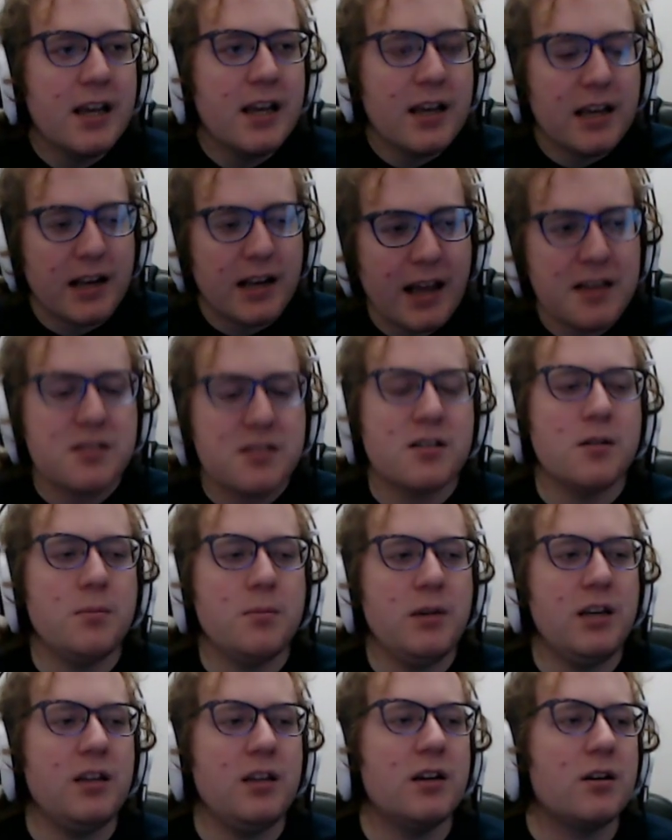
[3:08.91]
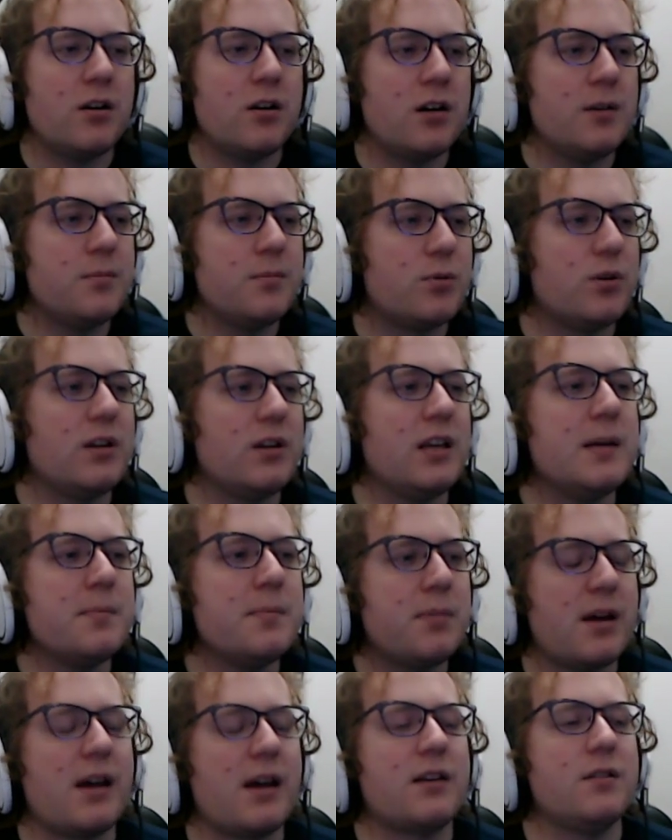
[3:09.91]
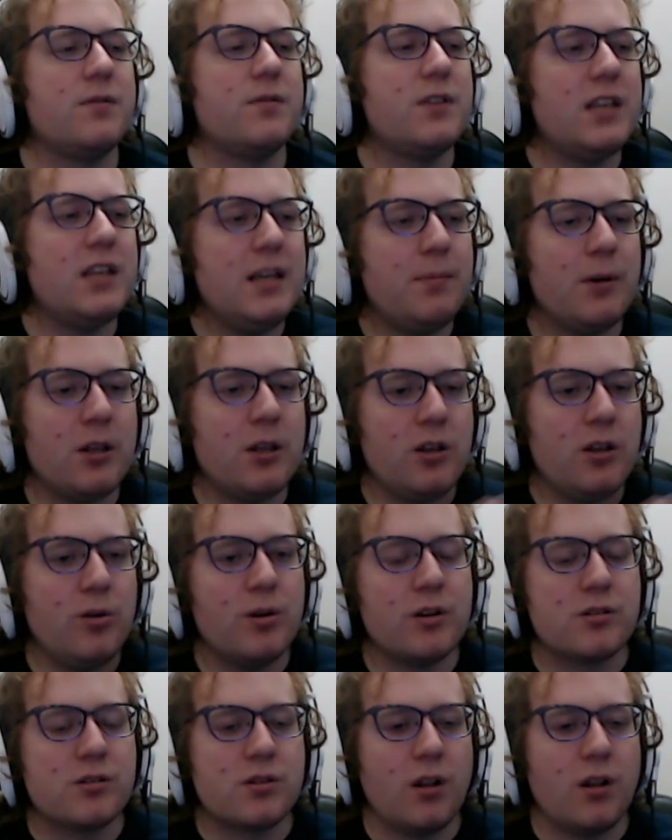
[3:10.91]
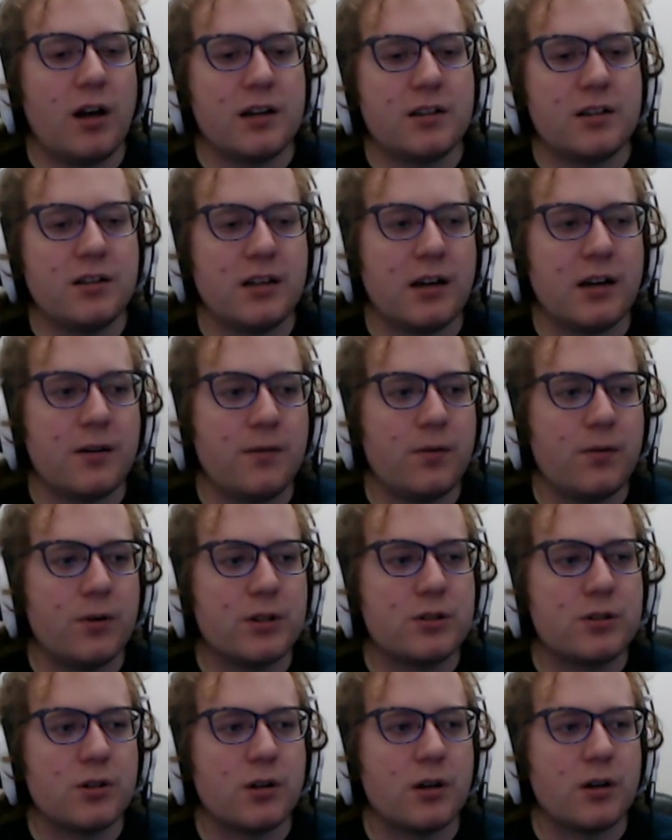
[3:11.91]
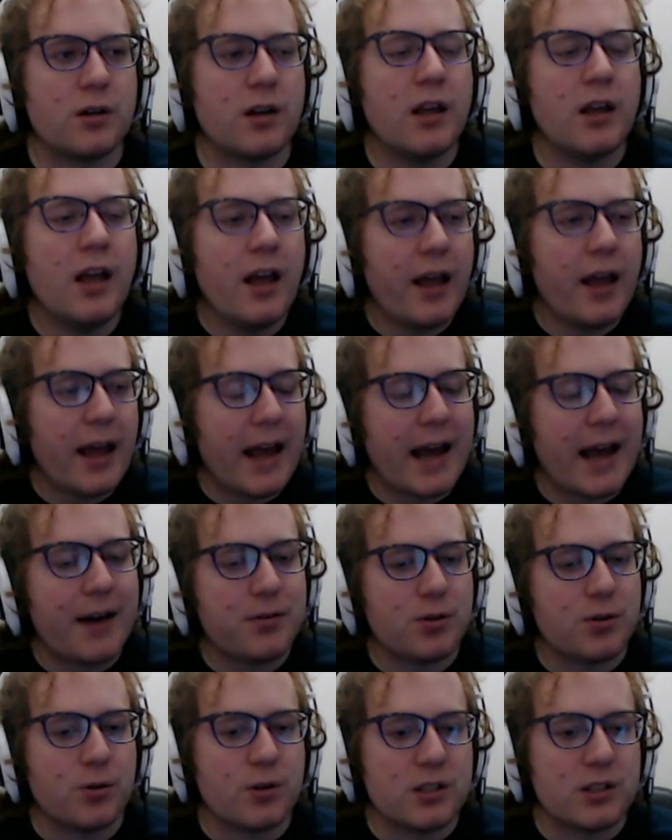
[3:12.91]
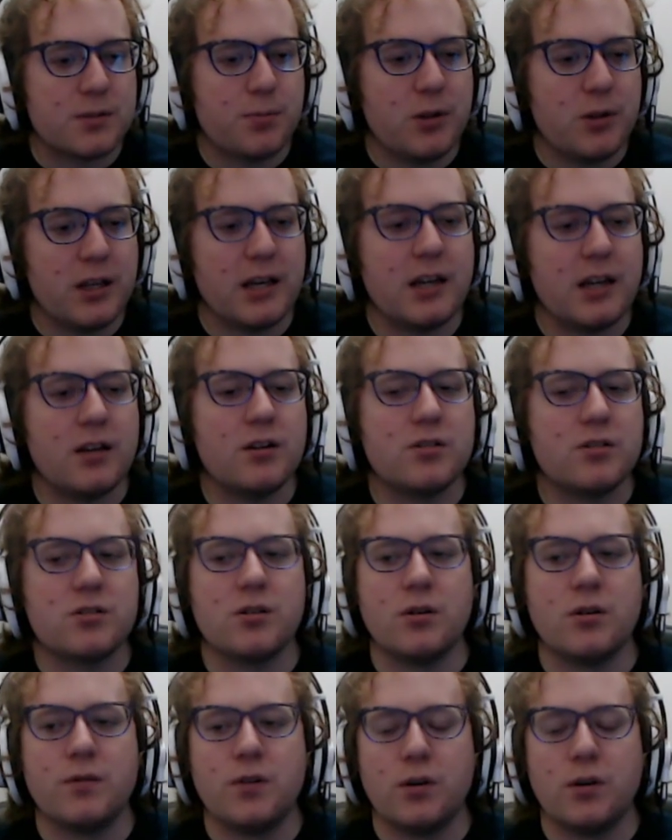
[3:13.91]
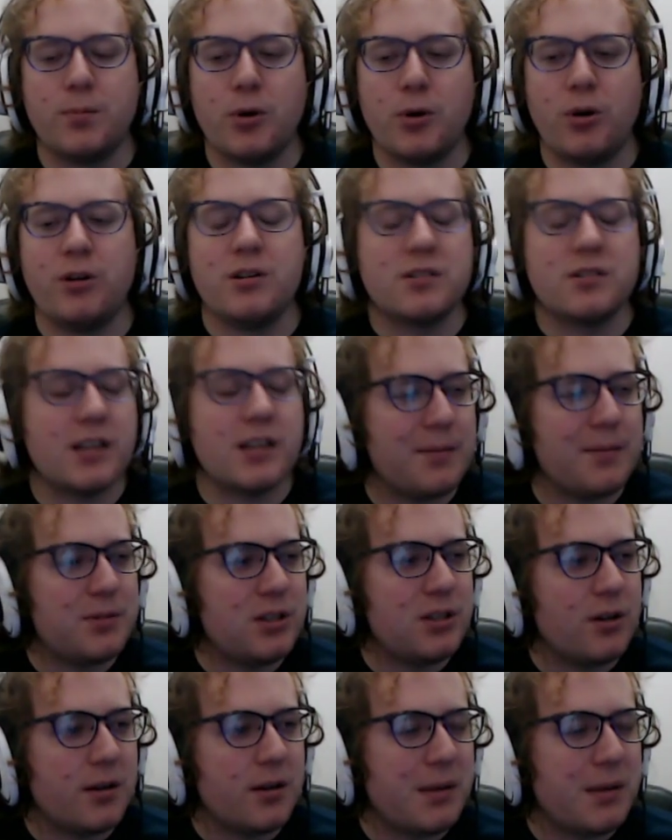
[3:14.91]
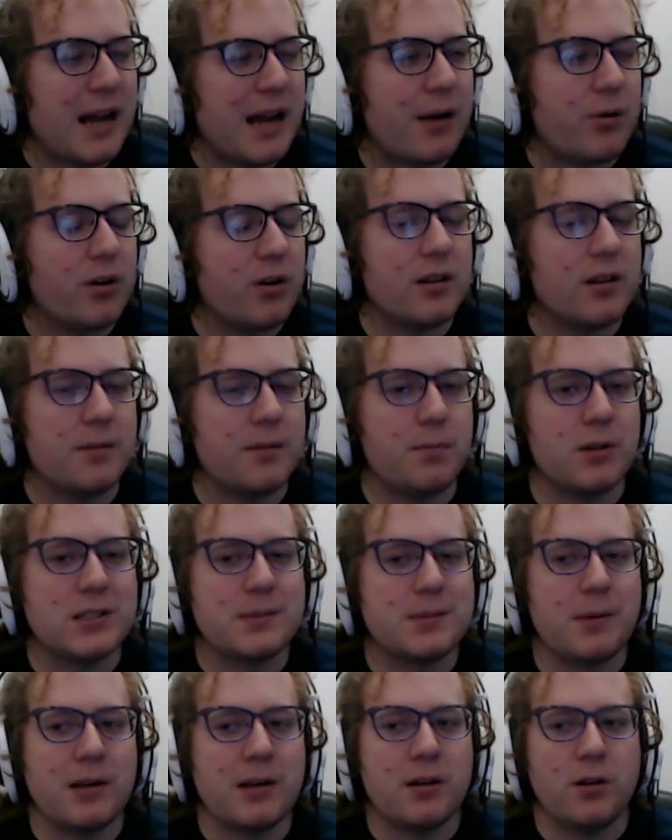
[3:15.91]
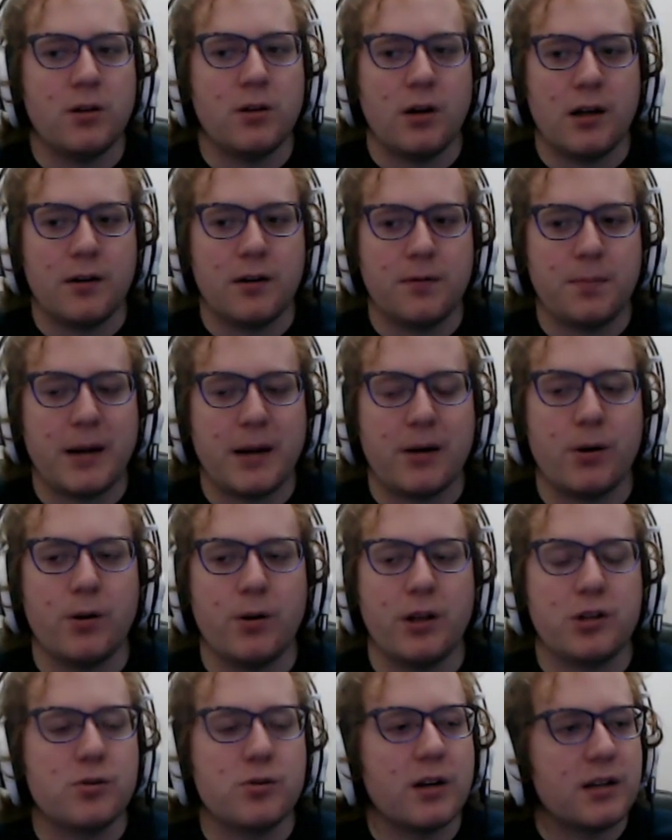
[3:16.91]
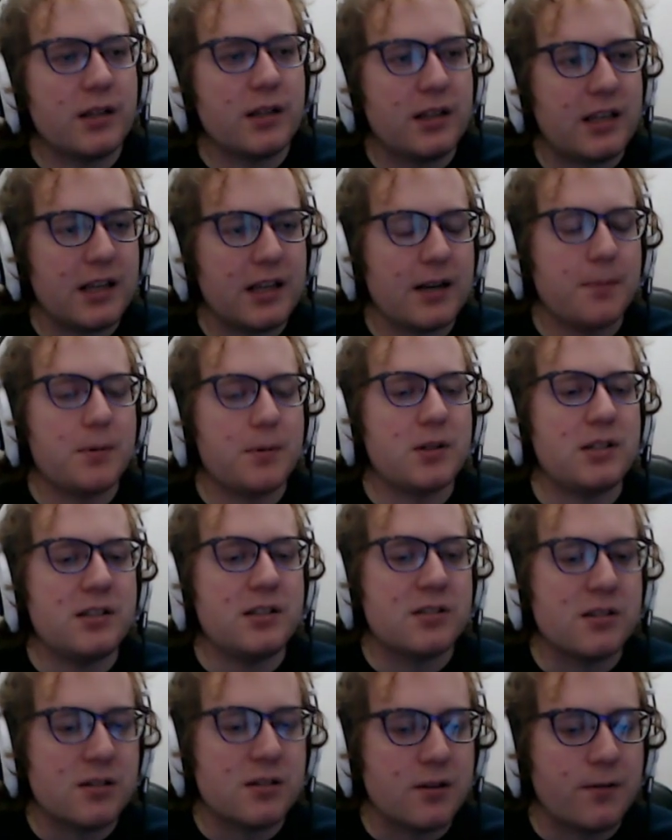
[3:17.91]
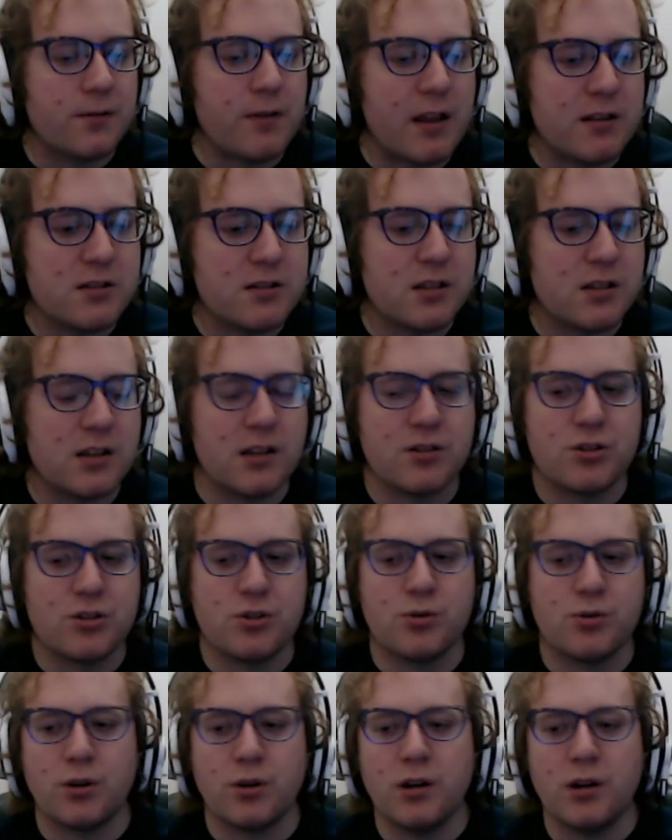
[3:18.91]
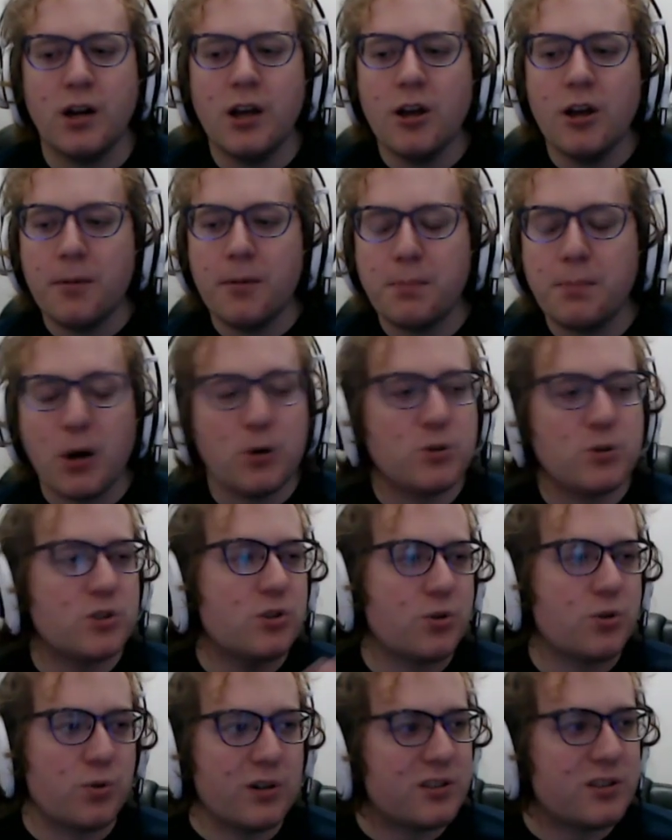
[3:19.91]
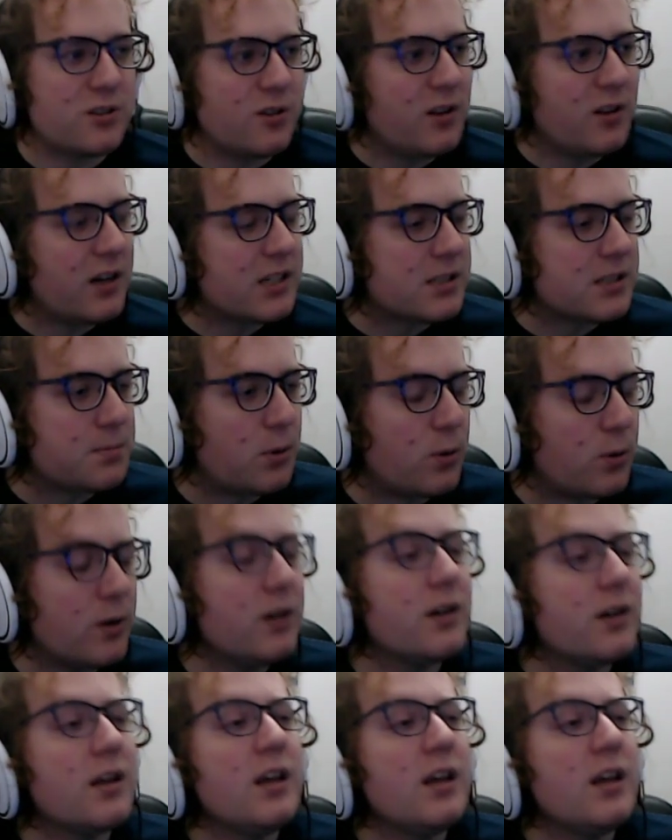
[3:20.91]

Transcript: It has an immediate onboard impact of keeping units locked down for a turn after it's played. So if your opponent is empty on power, they've been spending a lot of power trying to get up a decent defense against your post-crystallized board,